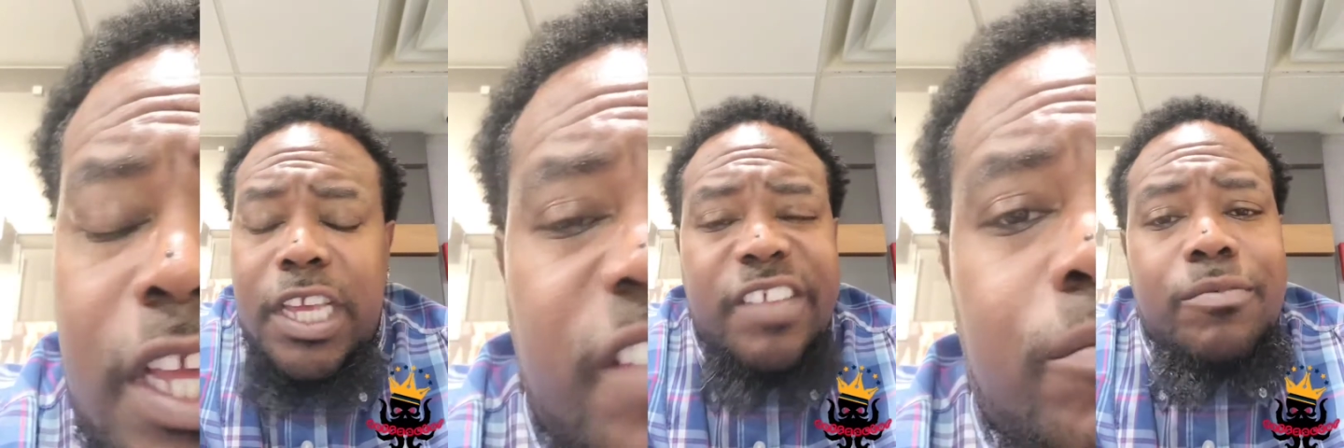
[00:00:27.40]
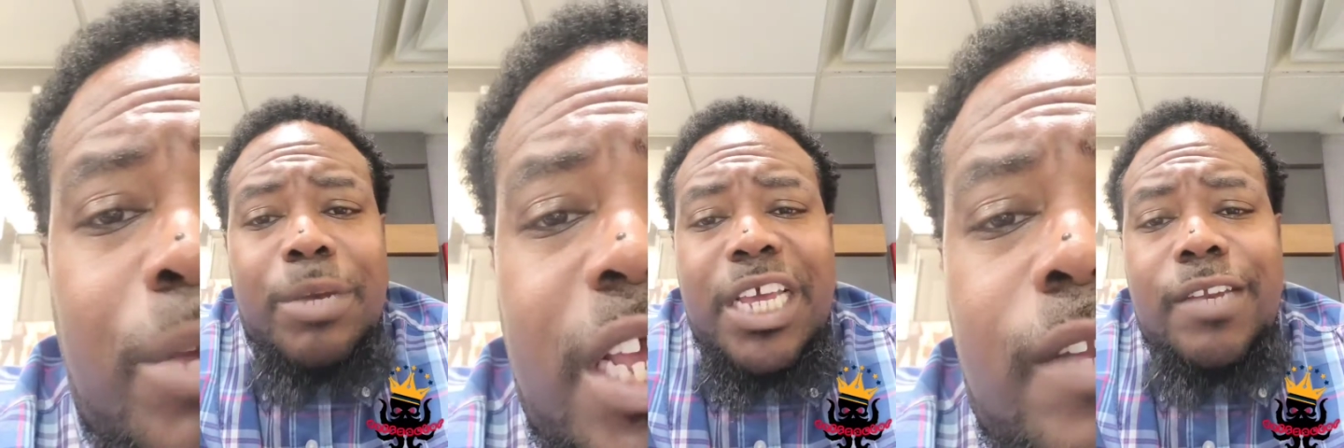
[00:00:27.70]

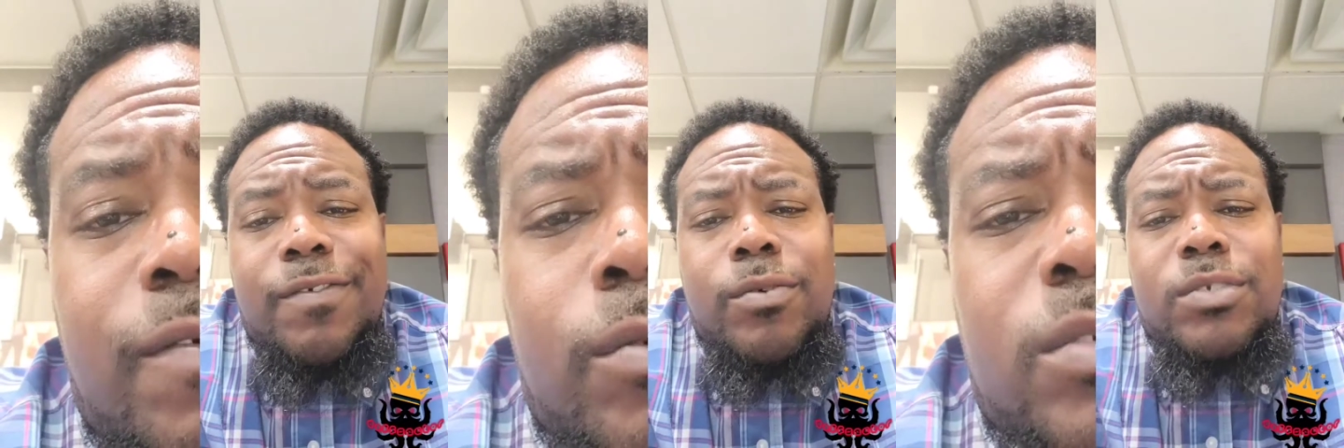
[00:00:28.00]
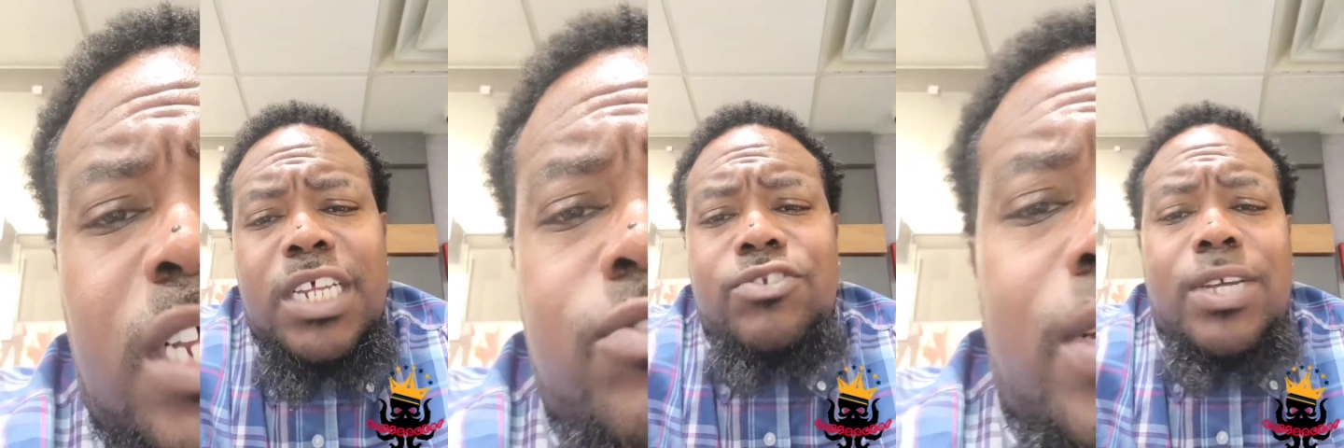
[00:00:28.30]
Even my
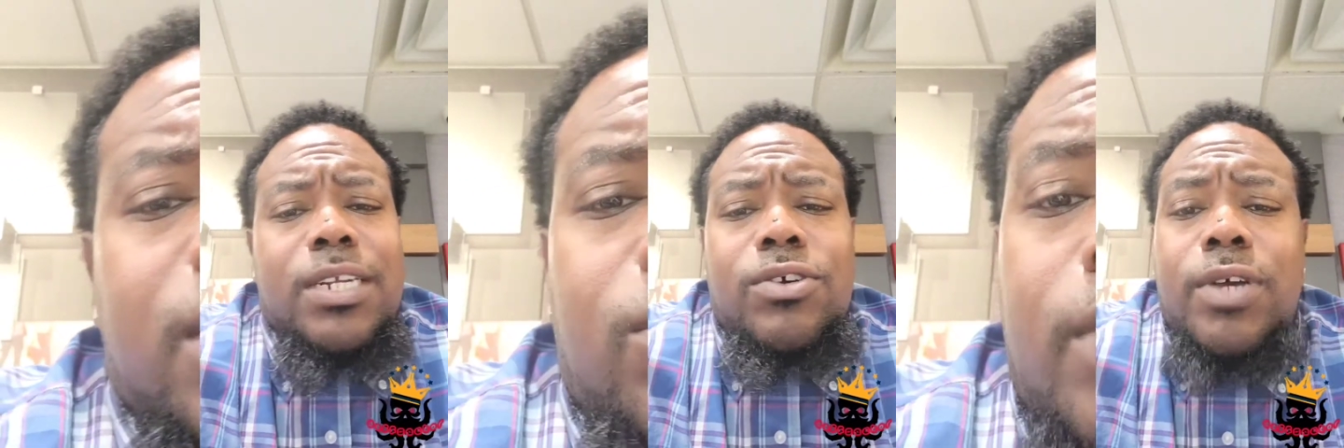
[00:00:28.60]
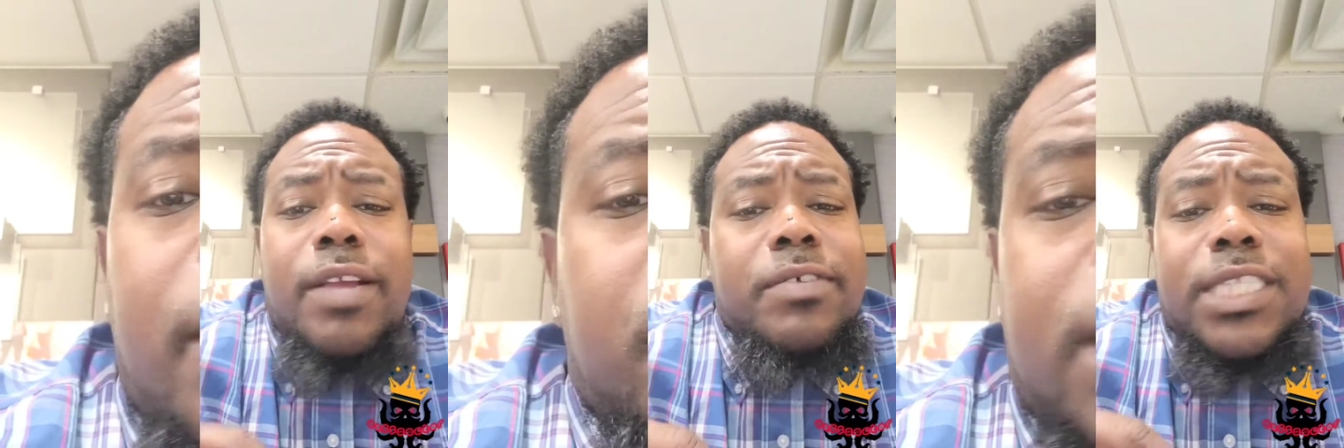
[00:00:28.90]
headphones, I try to go
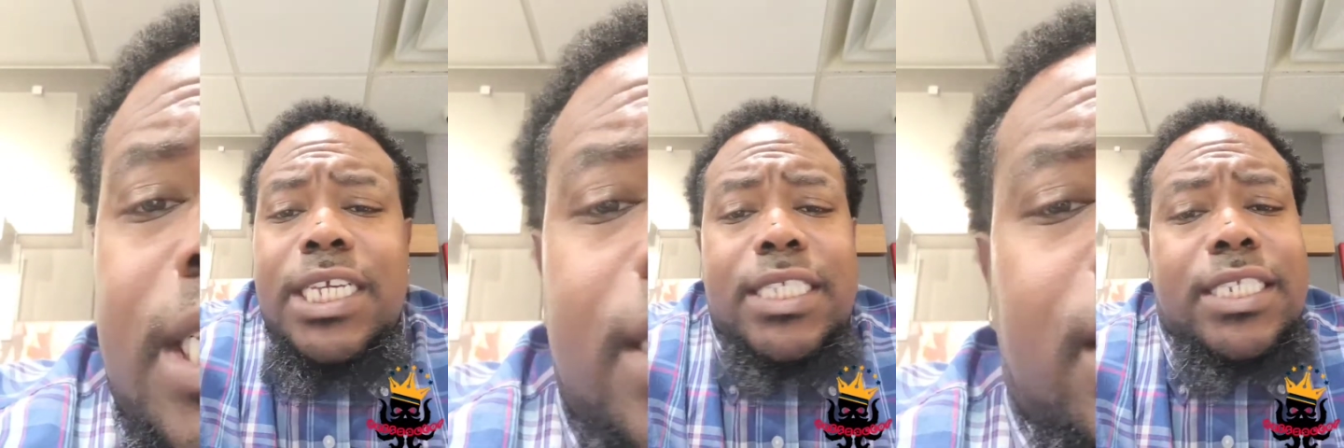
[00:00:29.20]
everything